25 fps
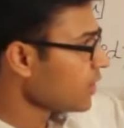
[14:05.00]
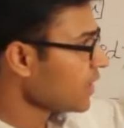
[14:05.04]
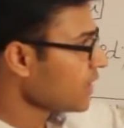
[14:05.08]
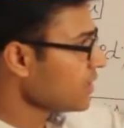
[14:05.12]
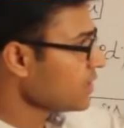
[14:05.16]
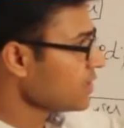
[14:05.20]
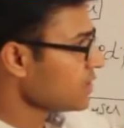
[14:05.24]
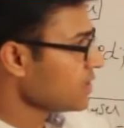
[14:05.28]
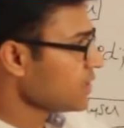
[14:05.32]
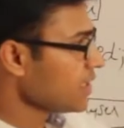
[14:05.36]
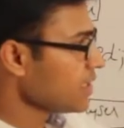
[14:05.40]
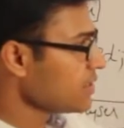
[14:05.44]
you
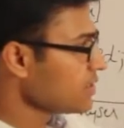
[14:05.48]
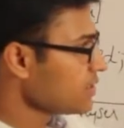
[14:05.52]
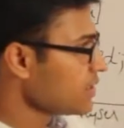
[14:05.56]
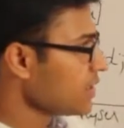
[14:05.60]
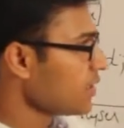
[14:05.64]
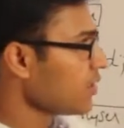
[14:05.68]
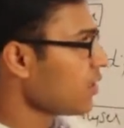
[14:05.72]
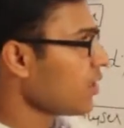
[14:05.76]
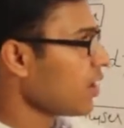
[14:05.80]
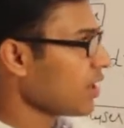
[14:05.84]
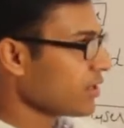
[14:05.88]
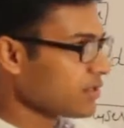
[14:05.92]
can change
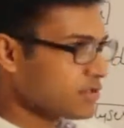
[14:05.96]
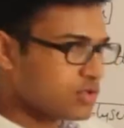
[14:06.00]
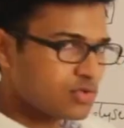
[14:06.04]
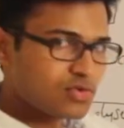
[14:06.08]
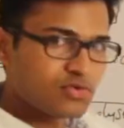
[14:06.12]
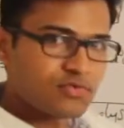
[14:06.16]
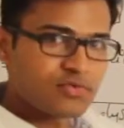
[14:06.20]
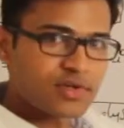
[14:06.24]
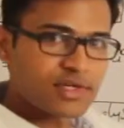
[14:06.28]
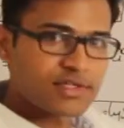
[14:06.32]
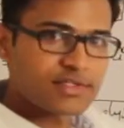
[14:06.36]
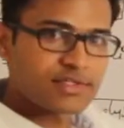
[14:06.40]
the last
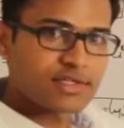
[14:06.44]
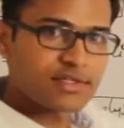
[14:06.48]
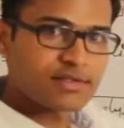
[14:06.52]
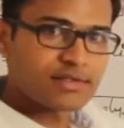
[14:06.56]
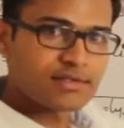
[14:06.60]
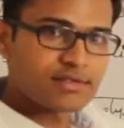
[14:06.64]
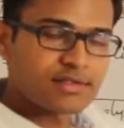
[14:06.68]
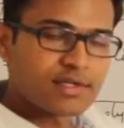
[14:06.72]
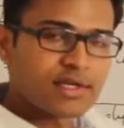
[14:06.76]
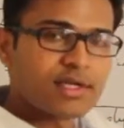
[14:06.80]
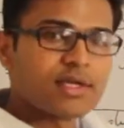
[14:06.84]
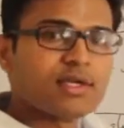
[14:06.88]
2
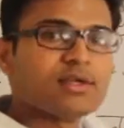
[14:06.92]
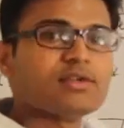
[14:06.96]
phases